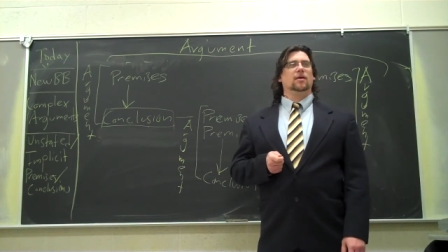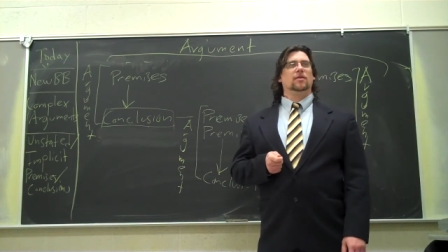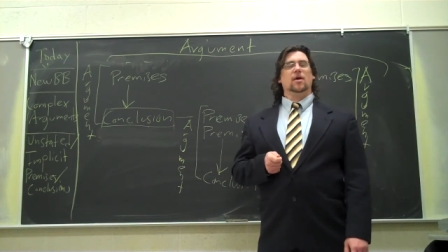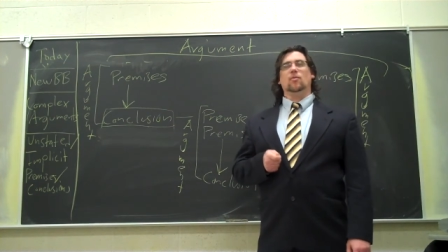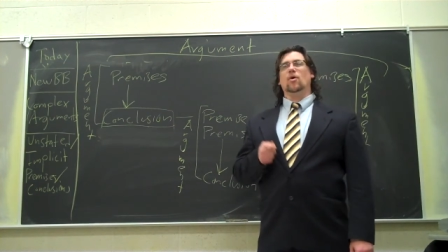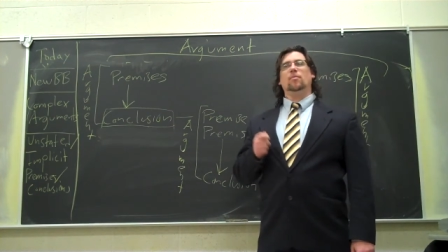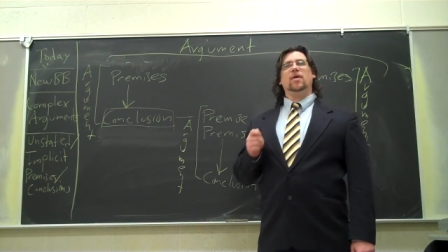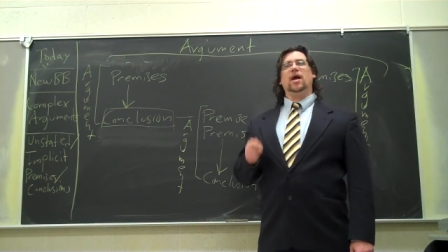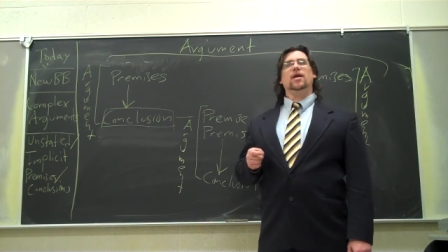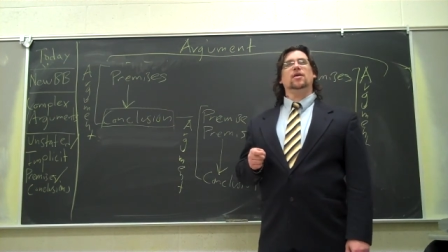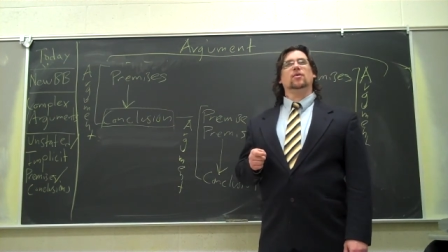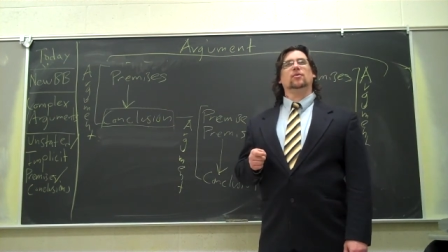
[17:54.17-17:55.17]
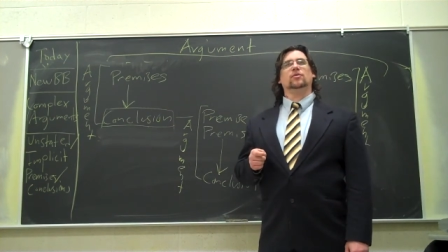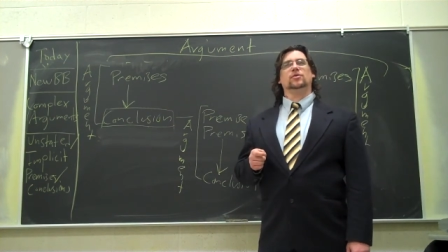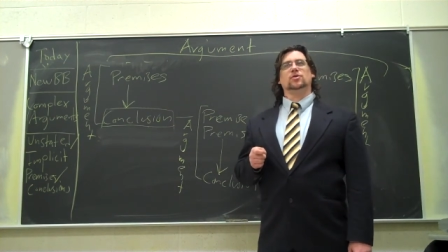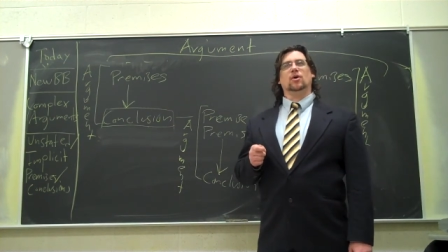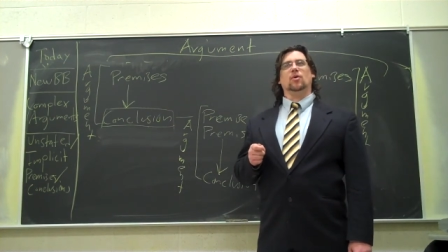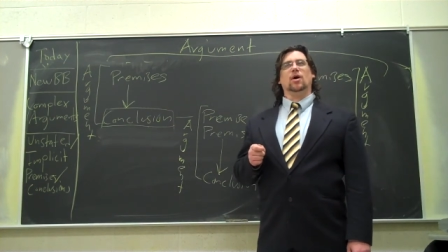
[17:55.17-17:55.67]
They won't pay you to
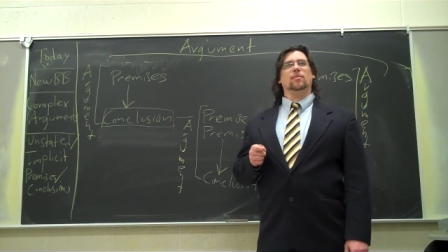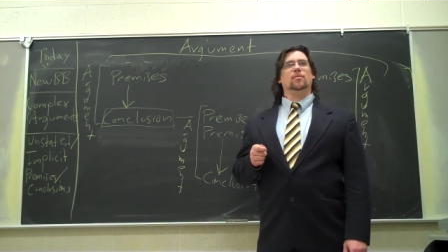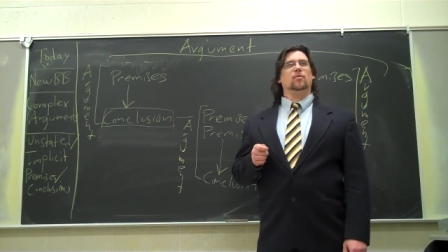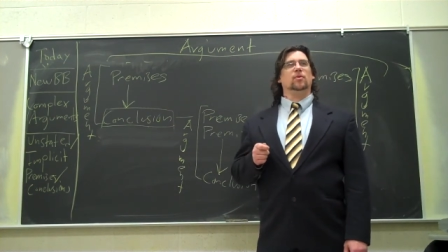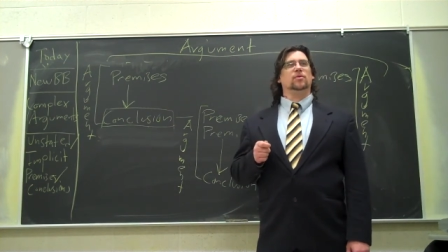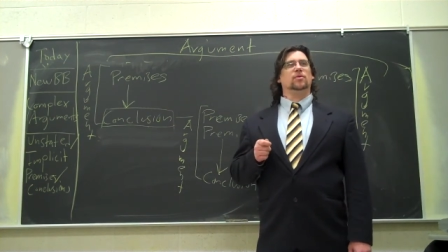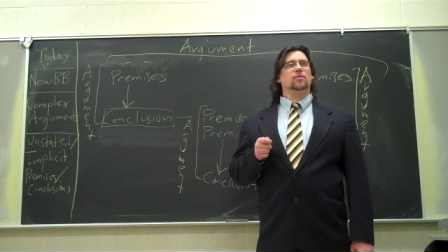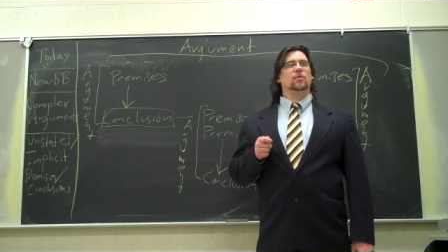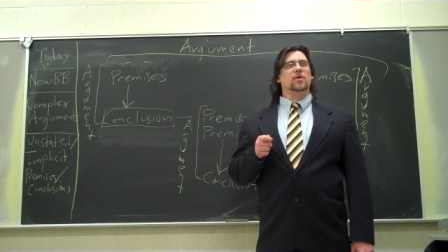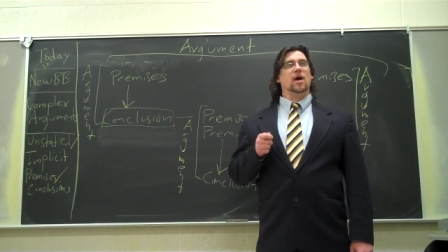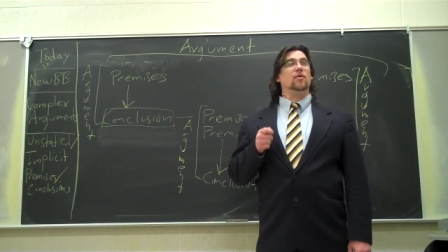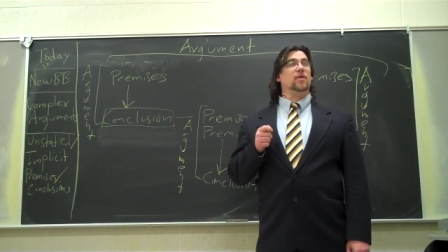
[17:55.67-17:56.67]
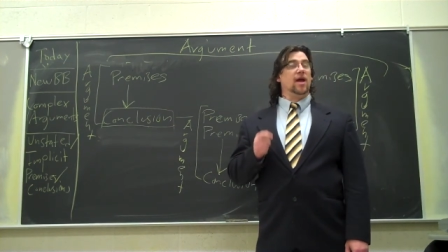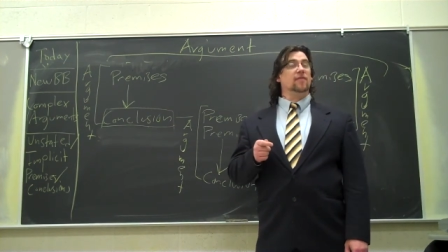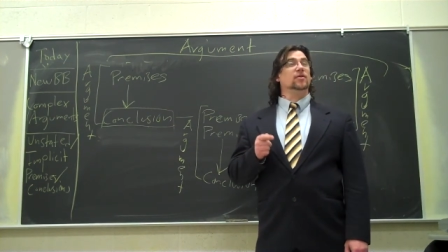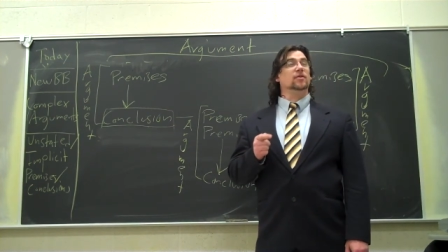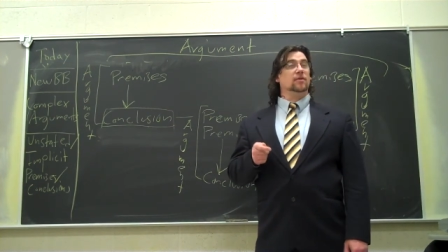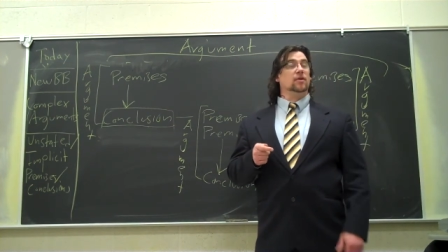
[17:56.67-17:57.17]
show up with, without
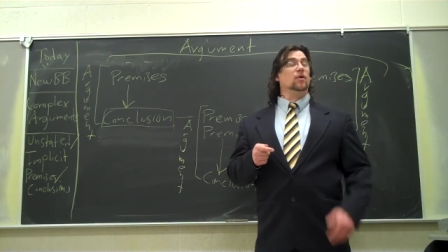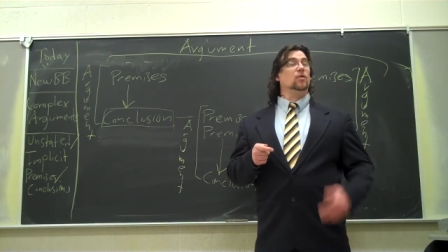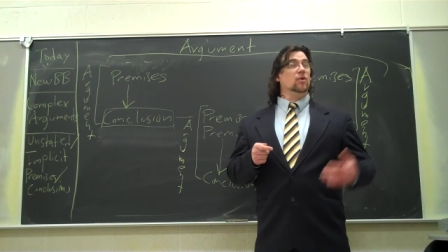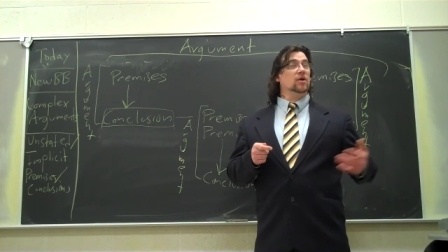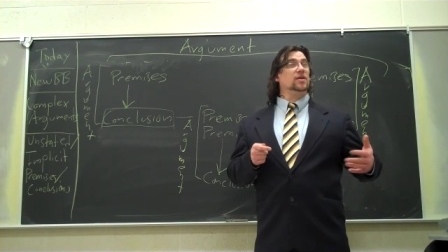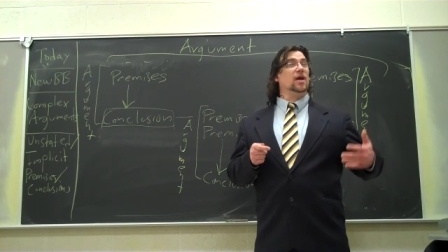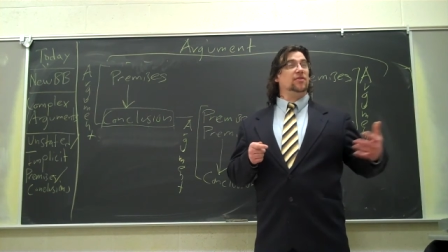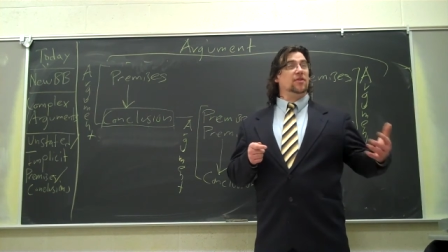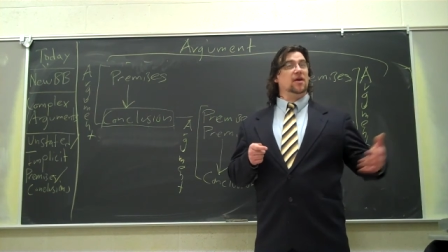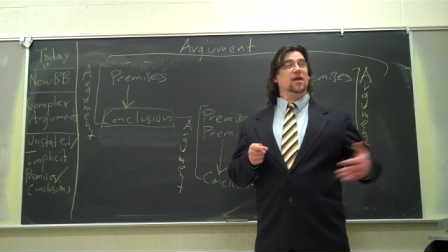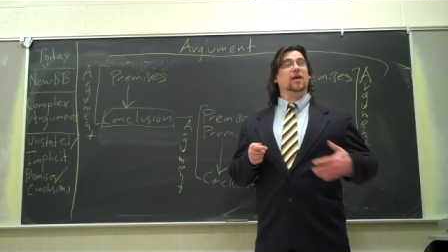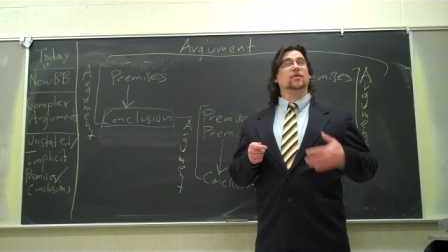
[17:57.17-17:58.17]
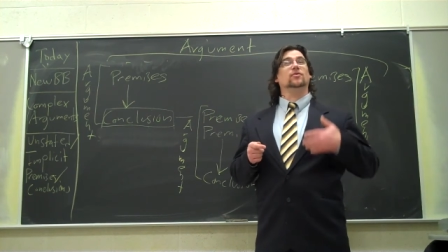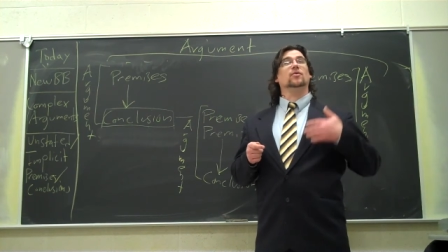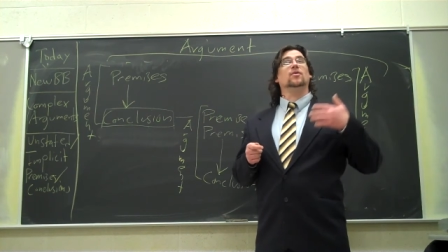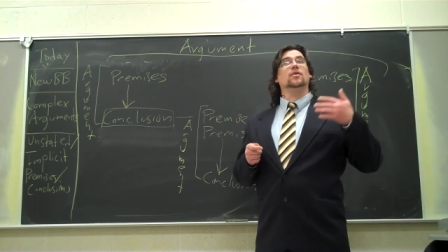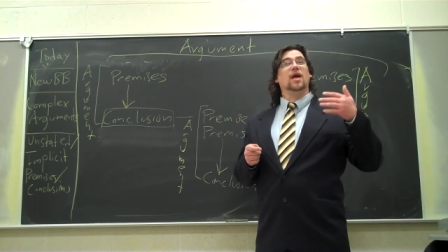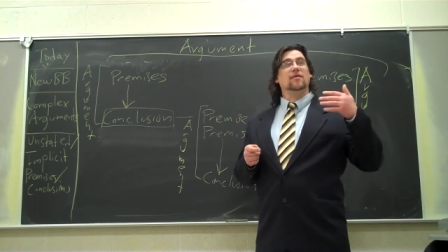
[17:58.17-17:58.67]
having you know, looked at things or
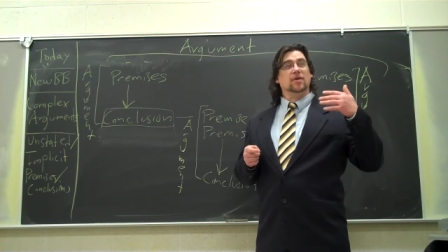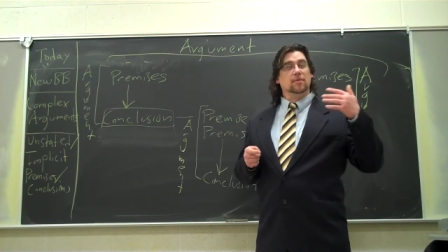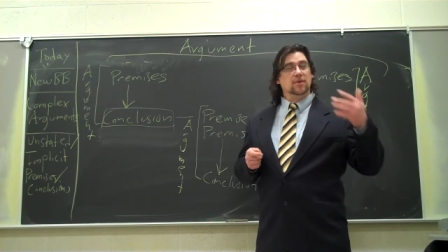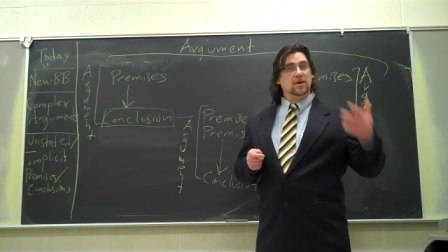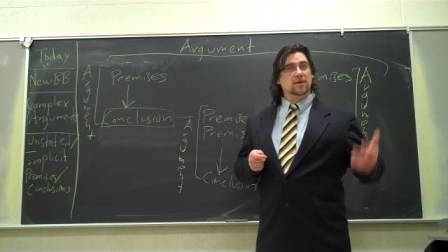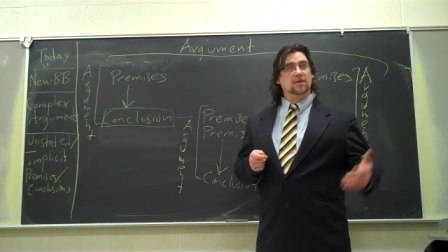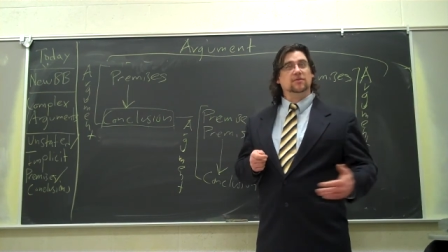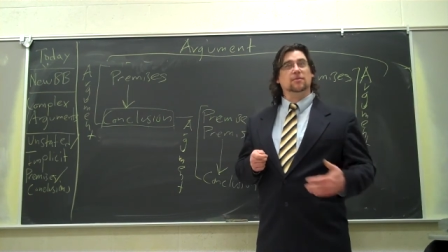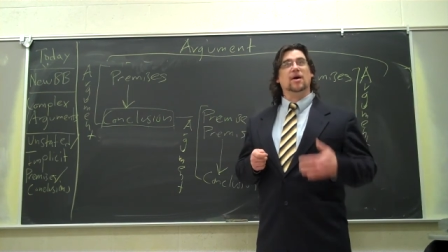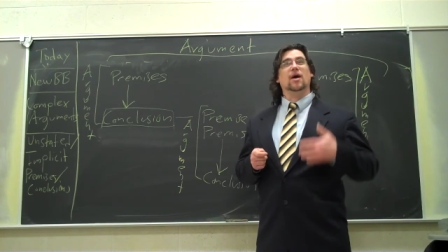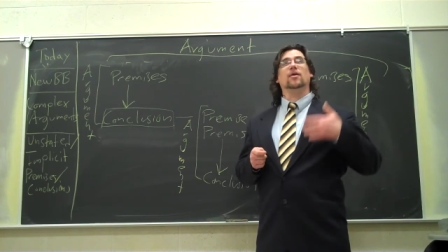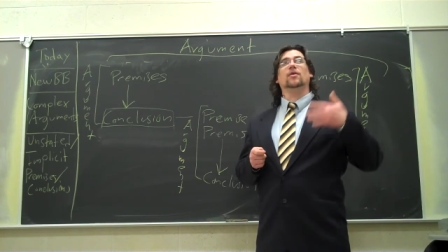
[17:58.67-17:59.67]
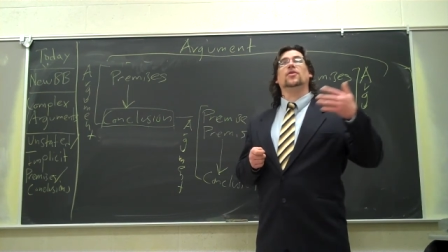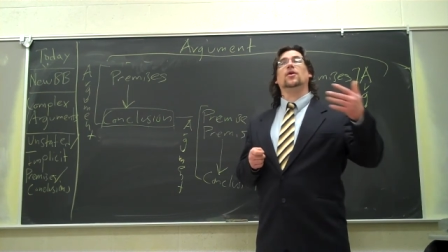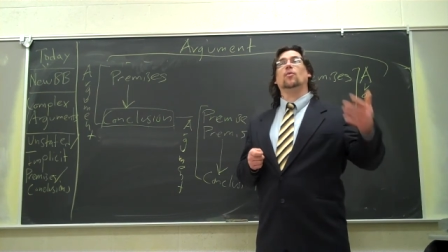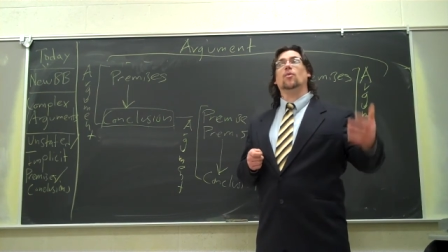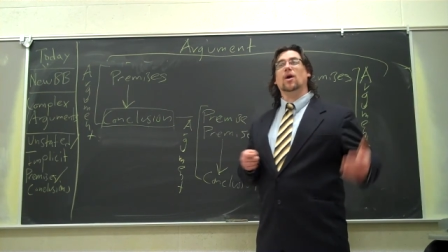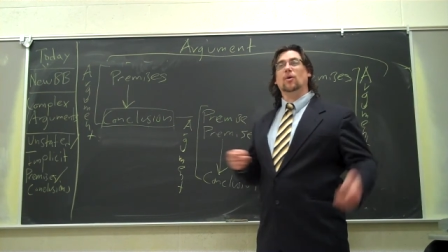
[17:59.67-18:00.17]
having opinions about it that
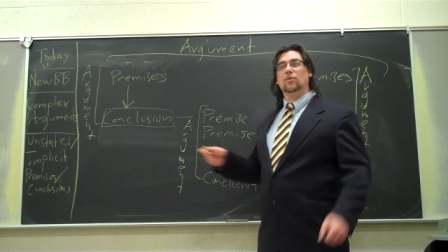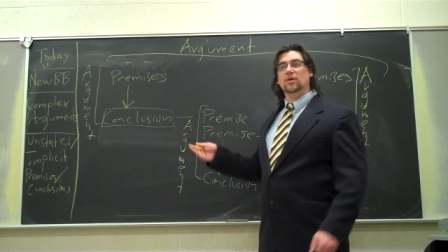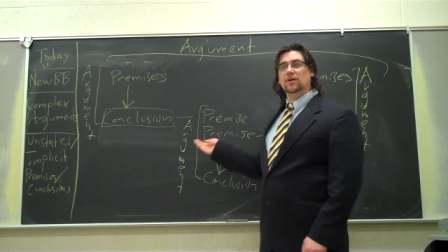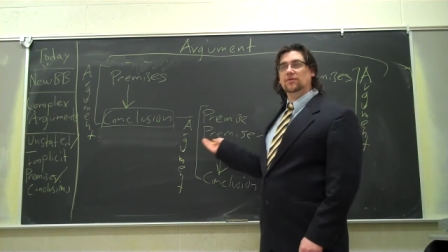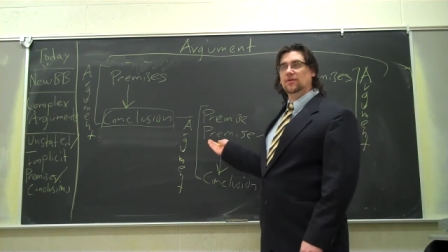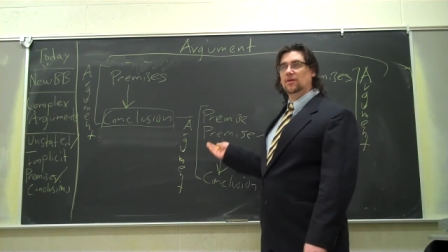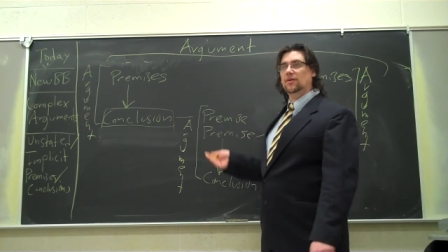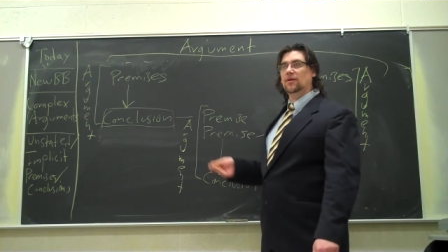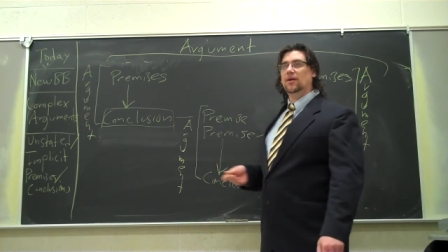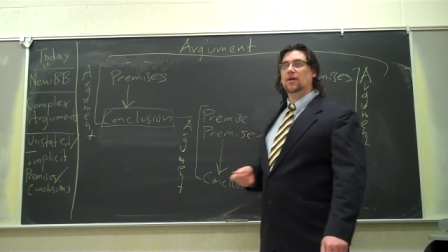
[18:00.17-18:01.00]
are well reasoned.